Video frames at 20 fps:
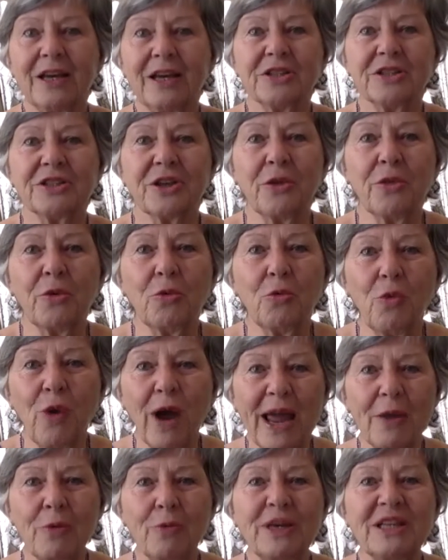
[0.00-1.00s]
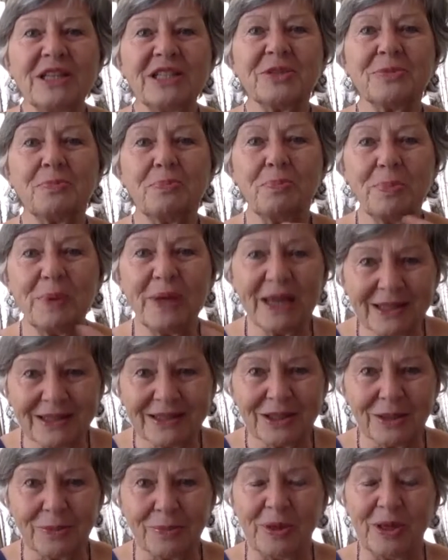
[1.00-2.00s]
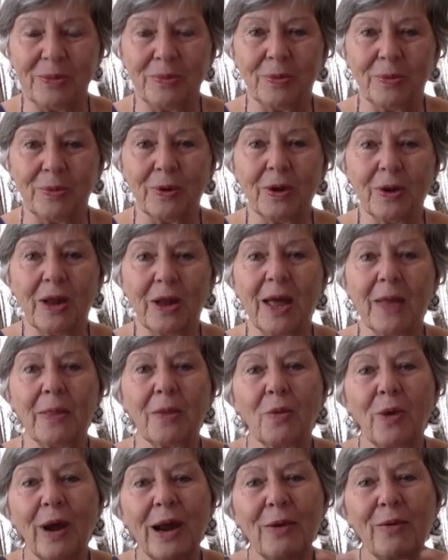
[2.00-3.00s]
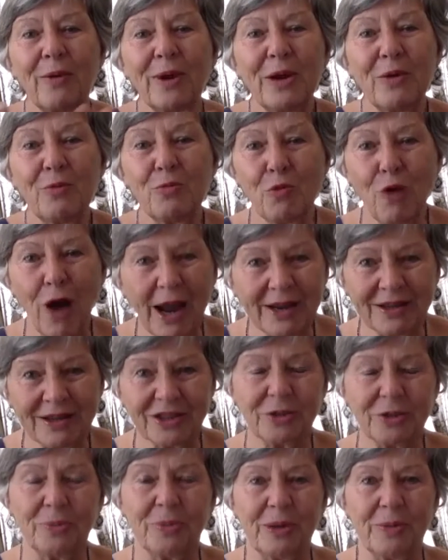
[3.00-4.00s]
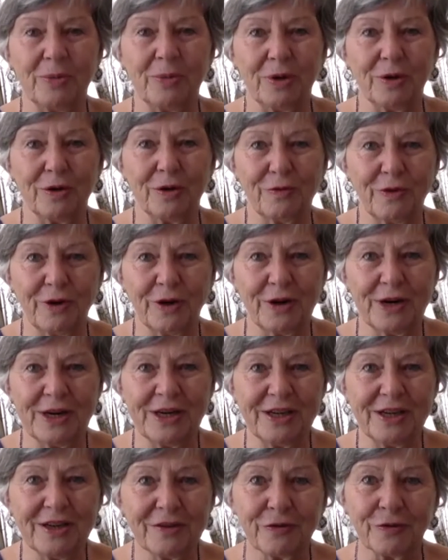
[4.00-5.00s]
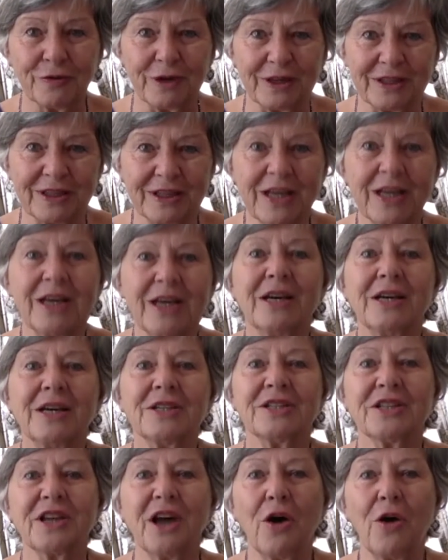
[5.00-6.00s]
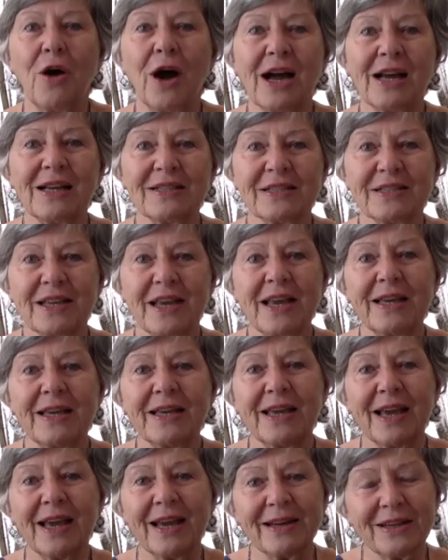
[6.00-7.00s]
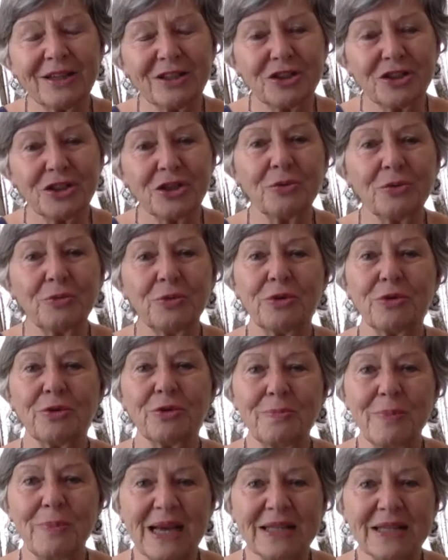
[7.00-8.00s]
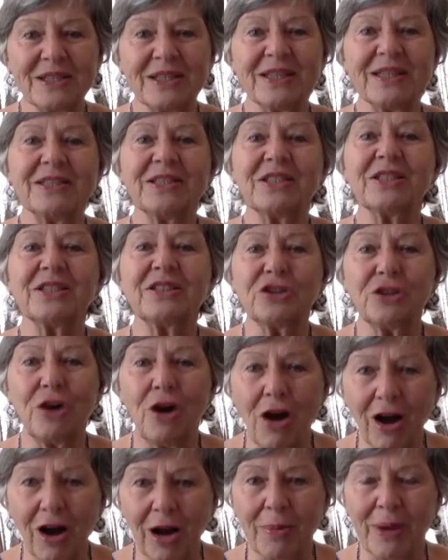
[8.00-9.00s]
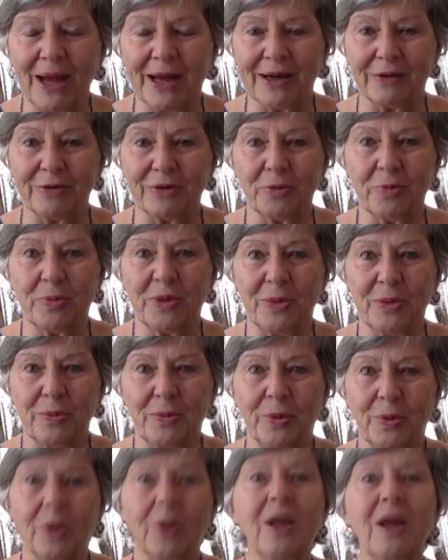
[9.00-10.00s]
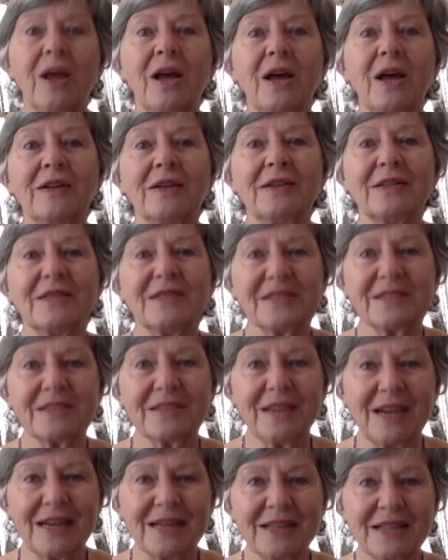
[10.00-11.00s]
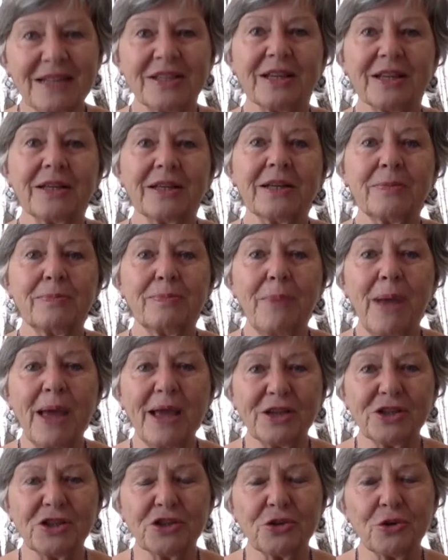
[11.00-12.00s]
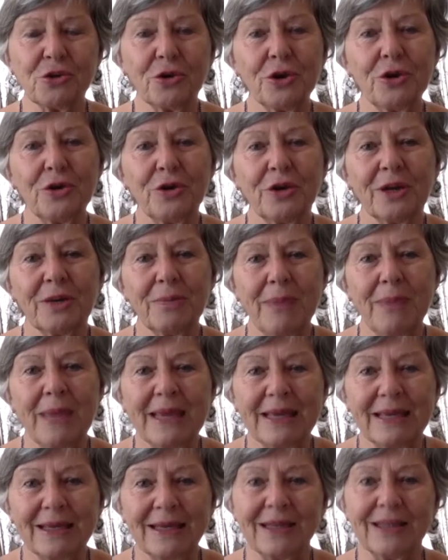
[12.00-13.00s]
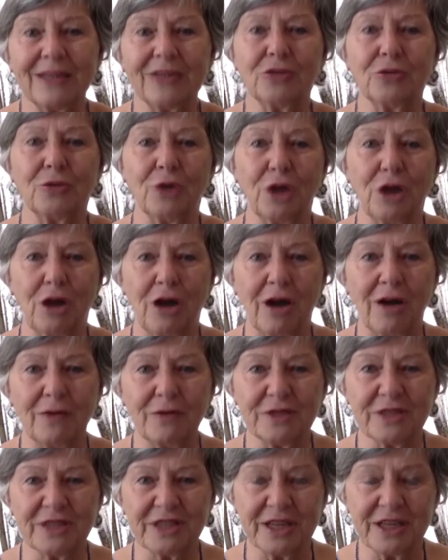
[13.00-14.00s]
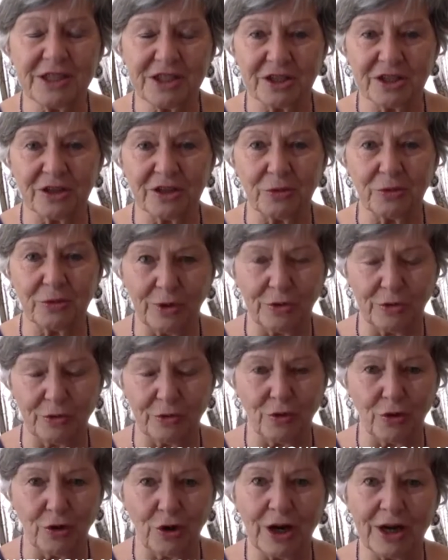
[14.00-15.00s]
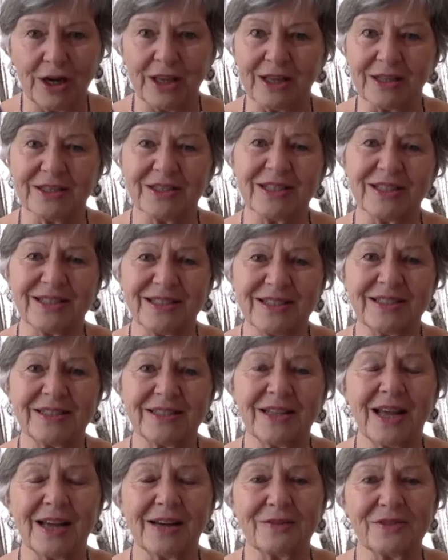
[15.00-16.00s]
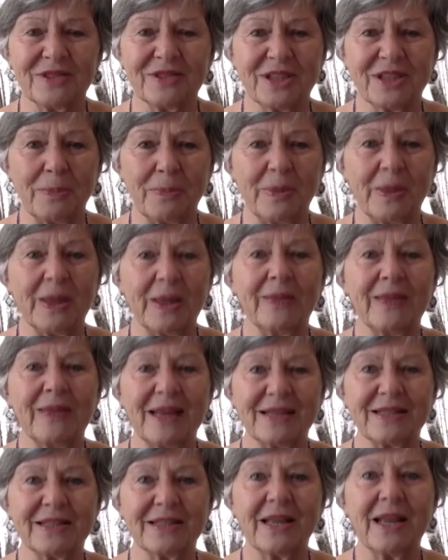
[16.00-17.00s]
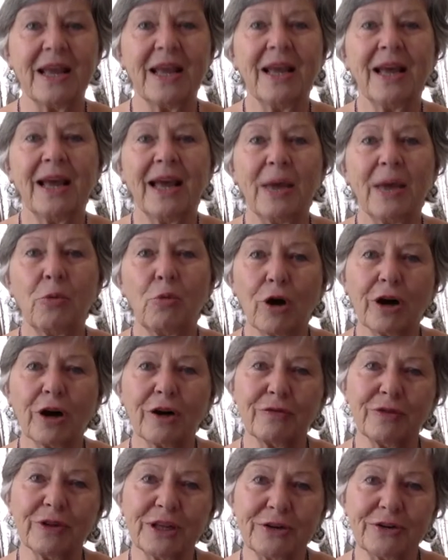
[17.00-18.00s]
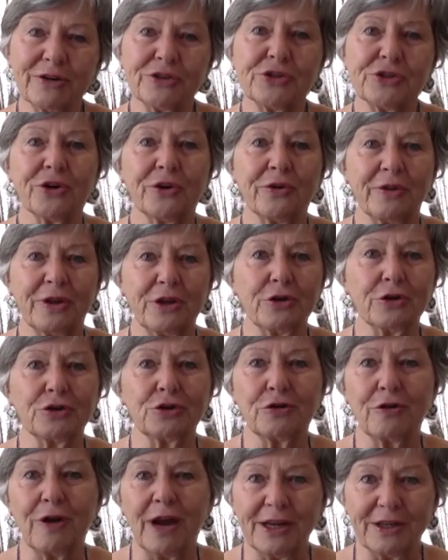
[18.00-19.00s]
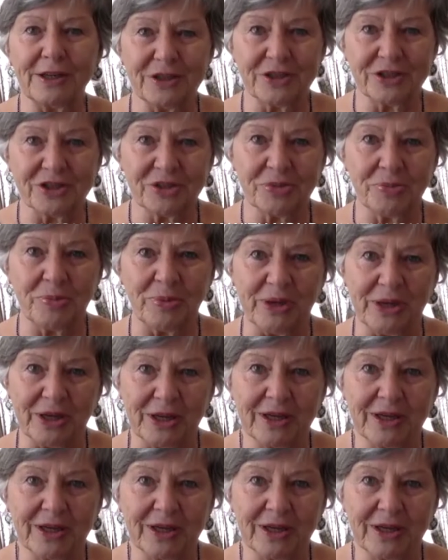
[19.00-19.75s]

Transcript: So the way we speak to people and the way we write to people are very different. So I say, get in tune with your message, talk about it with people, discuss it, make sure you can make it into a conversation with your audience instead of something that's a work of literature that you're trying to speak.